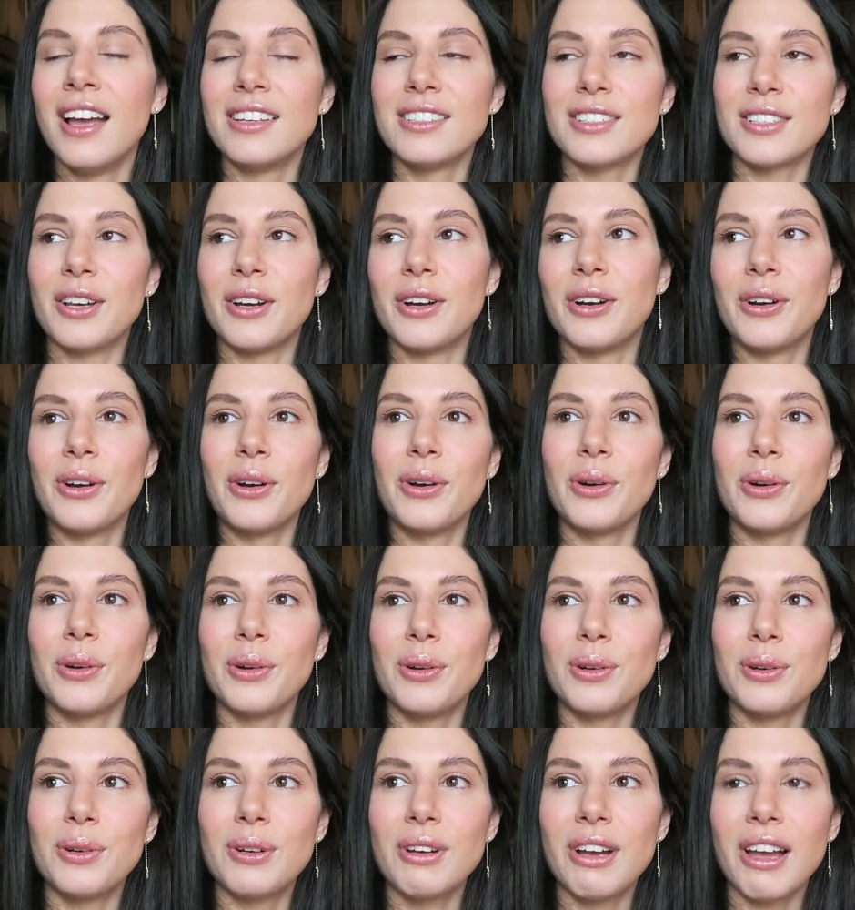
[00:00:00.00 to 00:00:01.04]

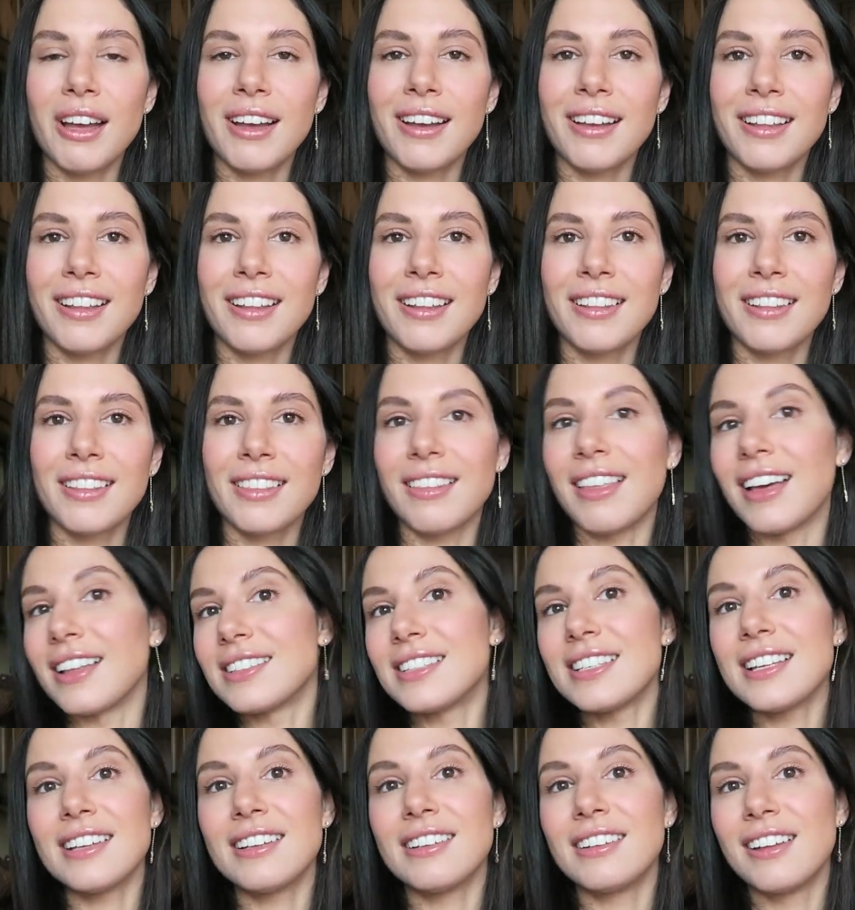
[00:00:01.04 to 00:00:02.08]
So
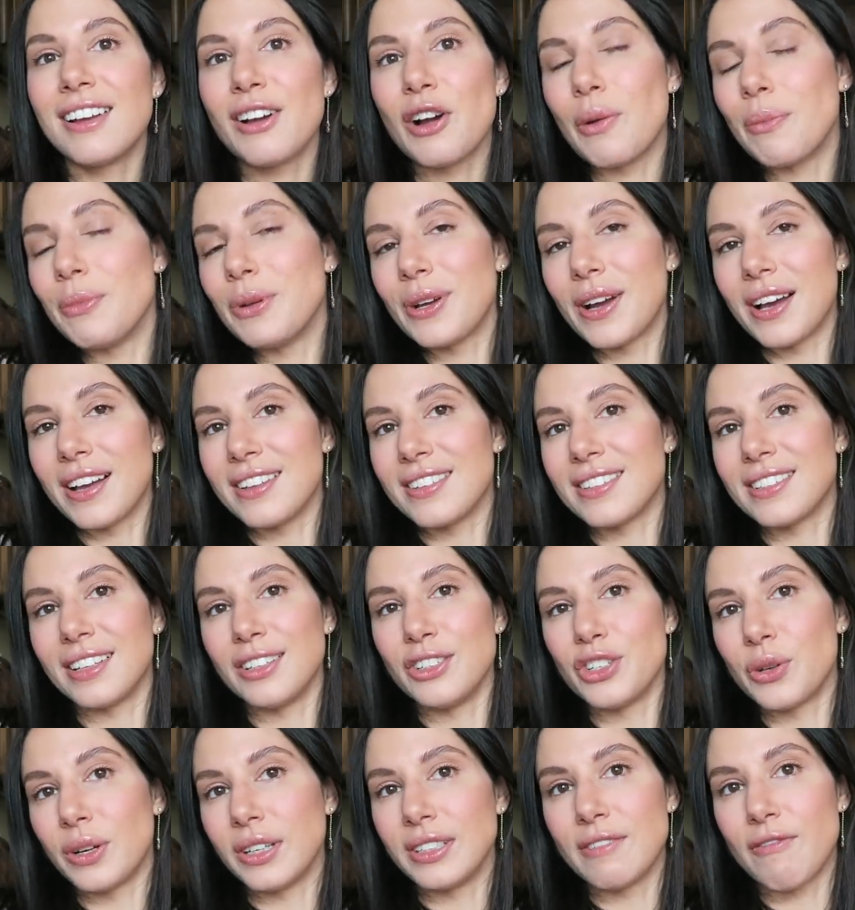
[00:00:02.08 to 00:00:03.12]
that's it. Hope you guys
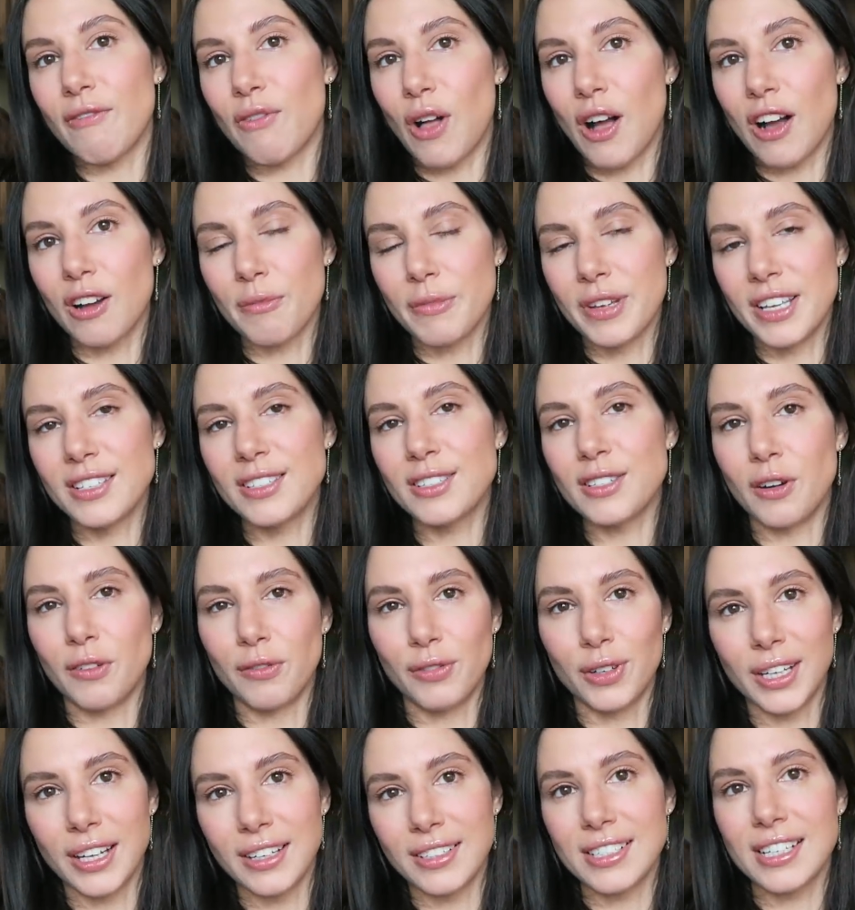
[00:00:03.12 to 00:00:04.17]
enjoyed Vlogmas.
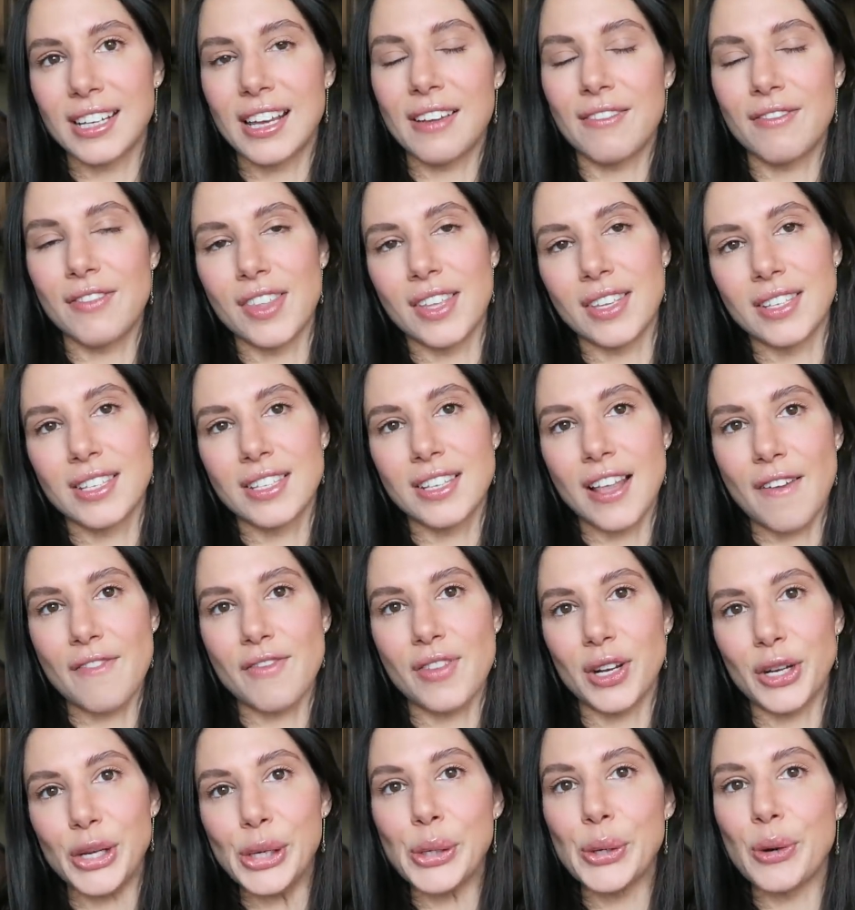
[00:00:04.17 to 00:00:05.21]
Don't forget to give this
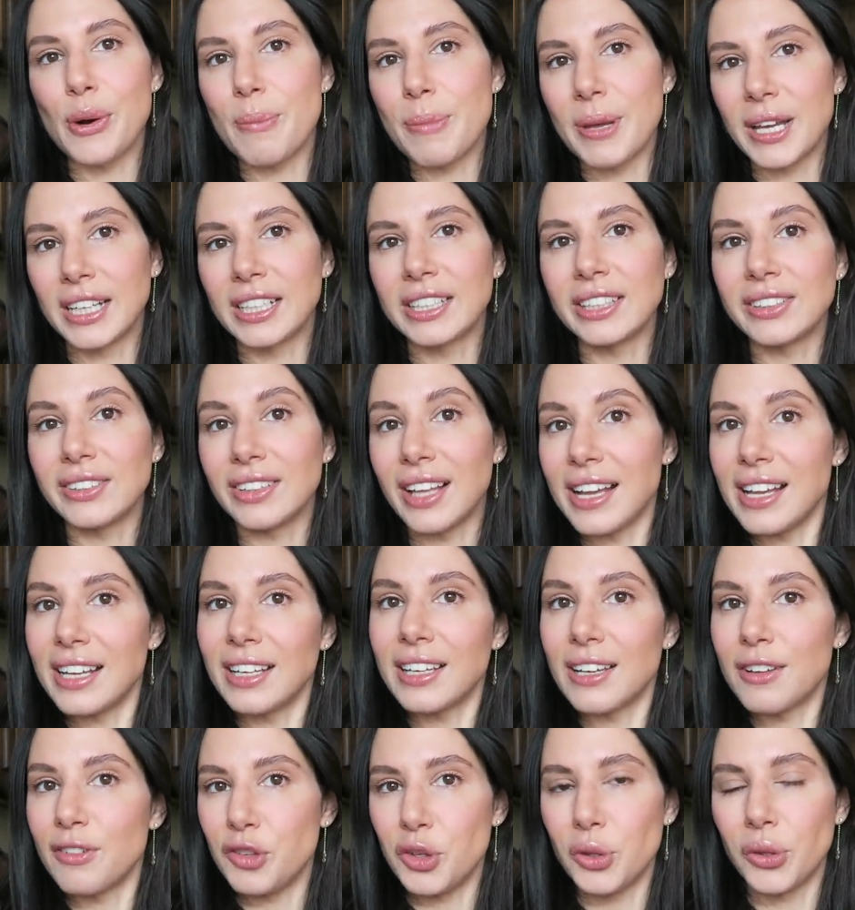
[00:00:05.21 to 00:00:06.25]
video a big
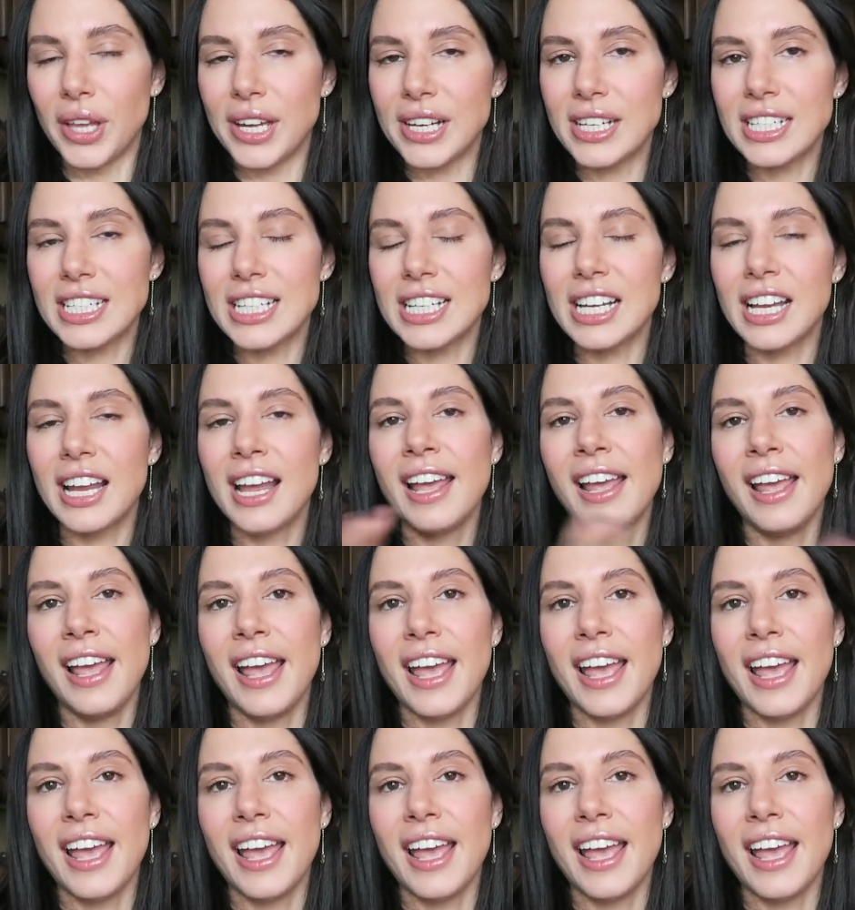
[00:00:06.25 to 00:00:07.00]
like if you liked it.